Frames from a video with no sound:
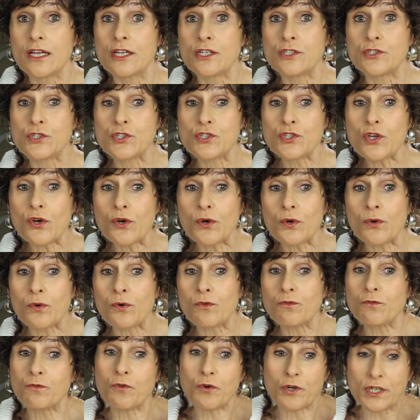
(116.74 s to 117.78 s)
So,
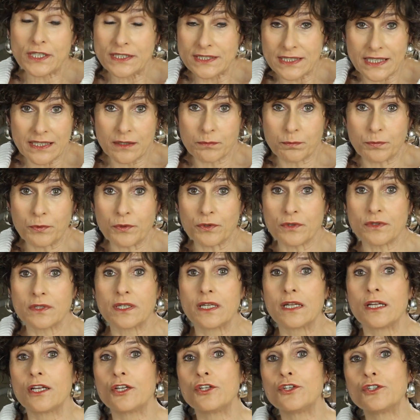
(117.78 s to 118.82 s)
for example,
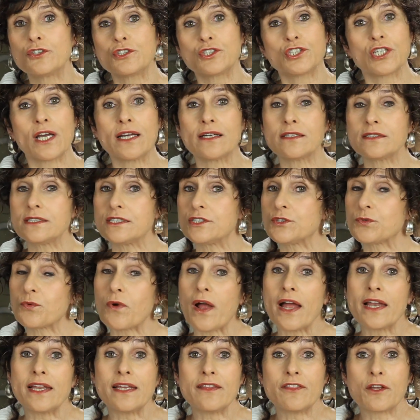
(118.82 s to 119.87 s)
your child is
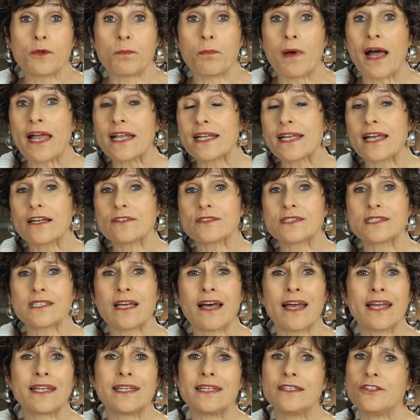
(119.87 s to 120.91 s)
riding their bike
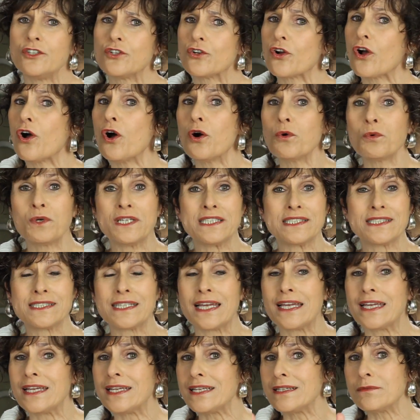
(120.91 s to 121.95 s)
outside and you're always
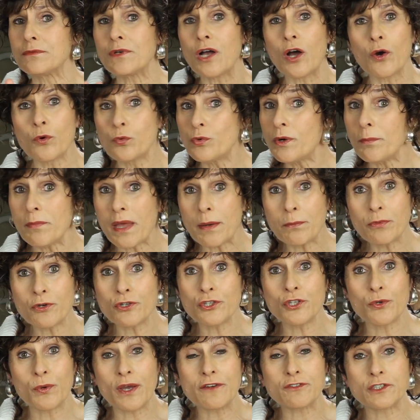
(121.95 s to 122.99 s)
saying, oh, remember,
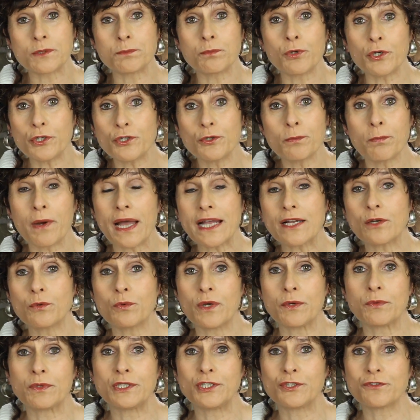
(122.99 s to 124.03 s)
you have to put your bike away
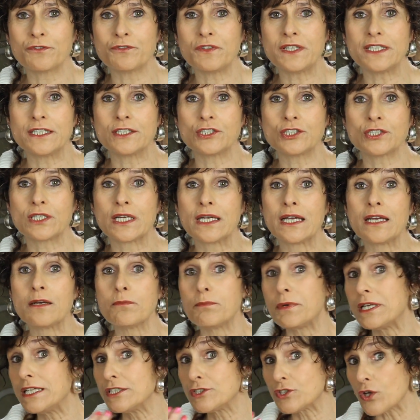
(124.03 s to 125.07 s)
when you're finished,
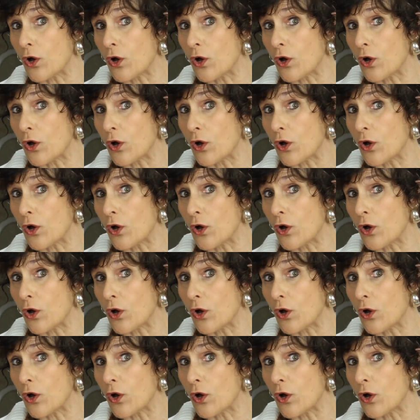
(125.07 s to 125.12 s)
but it's